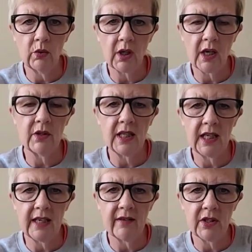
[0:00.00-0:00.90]
go to the
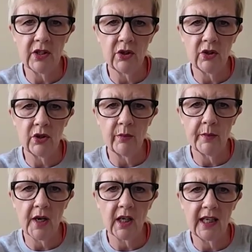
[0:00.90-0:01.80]
nearest
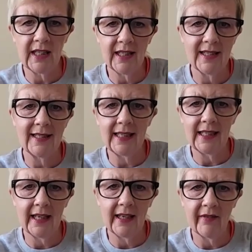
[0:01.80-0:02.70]
supermarket and
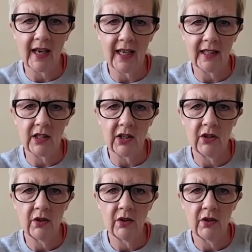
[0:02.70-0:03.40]
steal it if I had to.